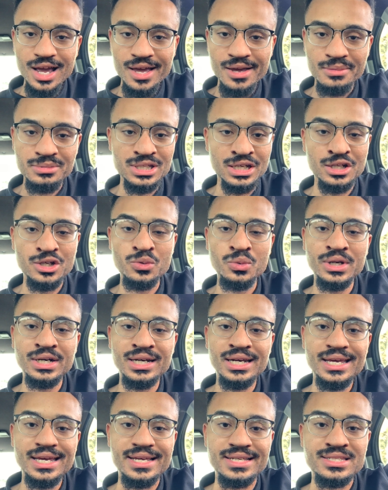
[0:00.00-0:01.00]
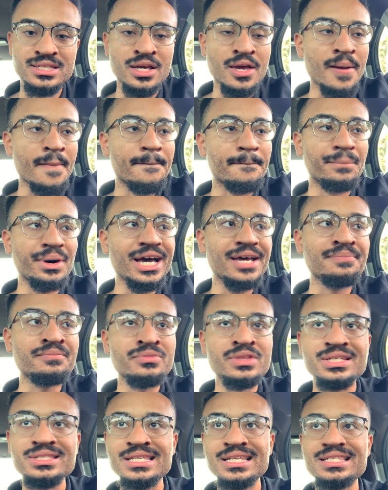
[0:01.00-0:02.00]
I'm telling you what it is. But
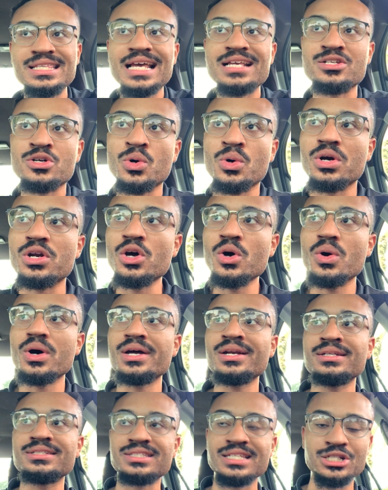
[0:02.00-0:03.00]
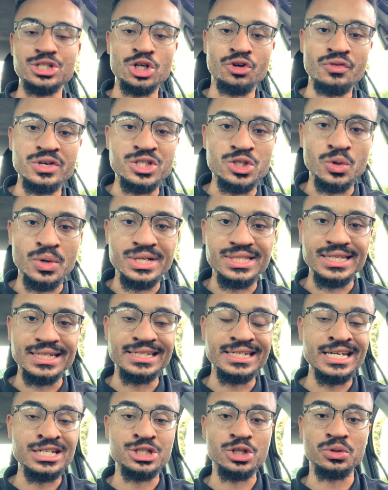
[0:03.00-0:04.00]
since that's going on, since you're resorting to
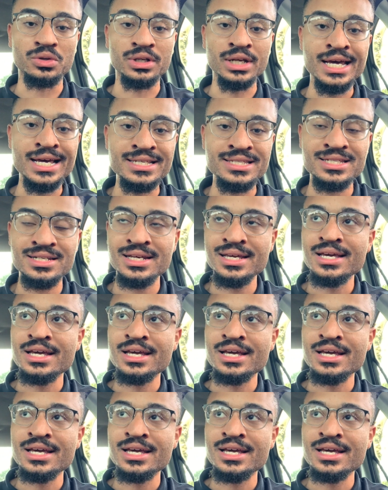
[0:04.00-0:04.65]
digital lust,